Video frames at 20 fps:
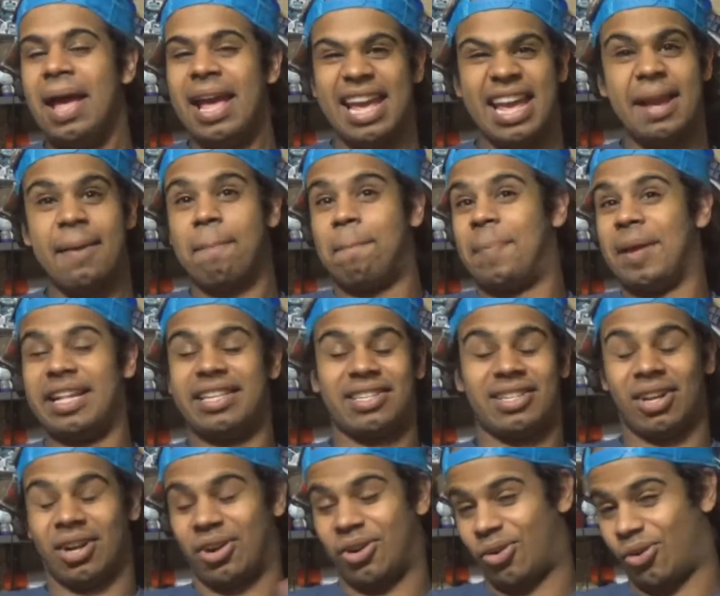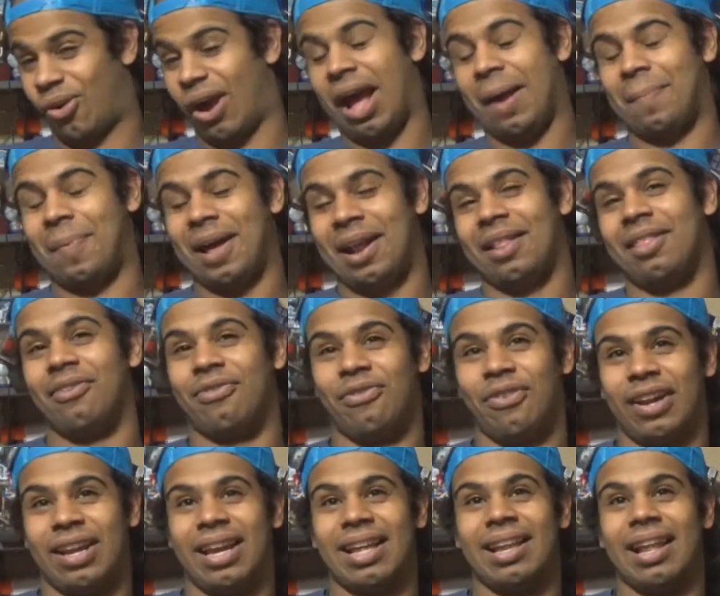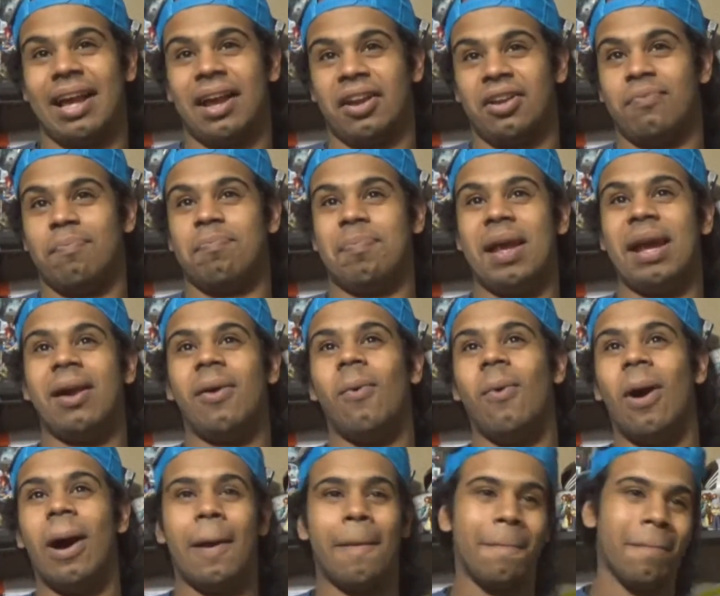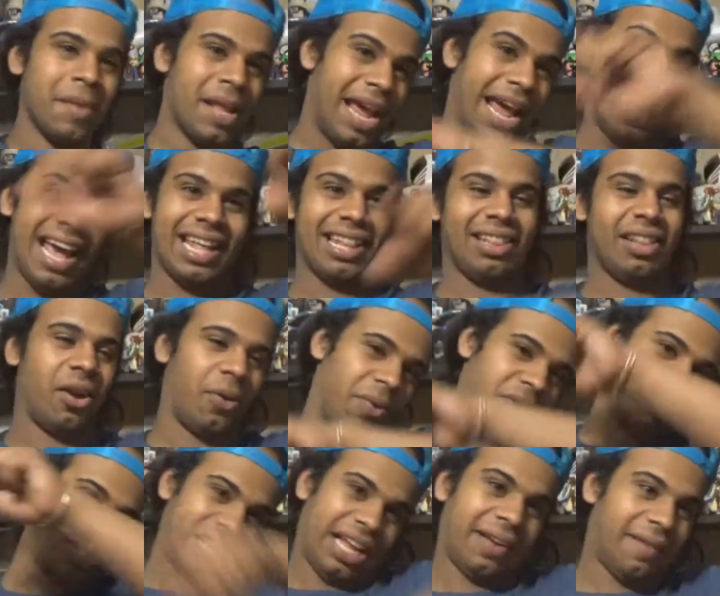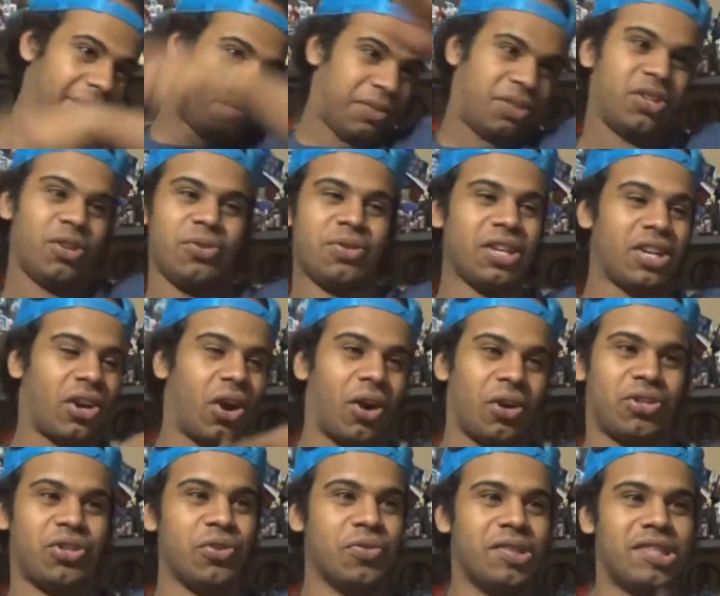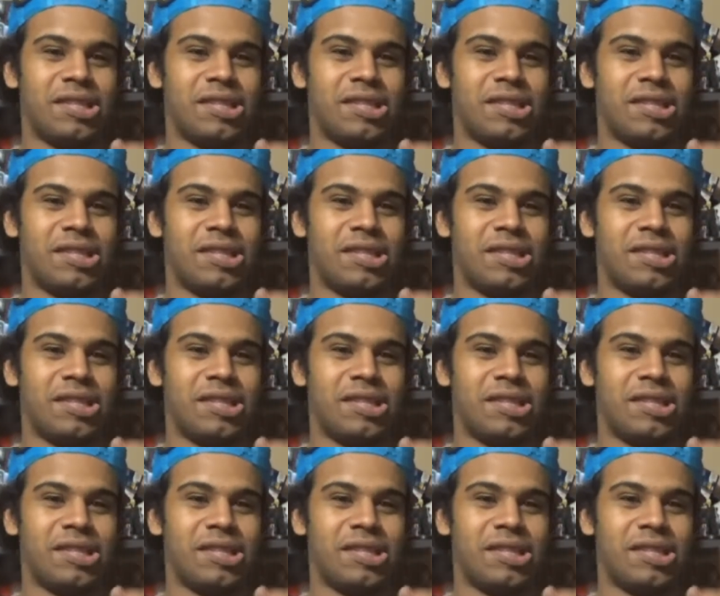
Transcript: he beats the crap out of the freaking like big one and little one, just like using cartoon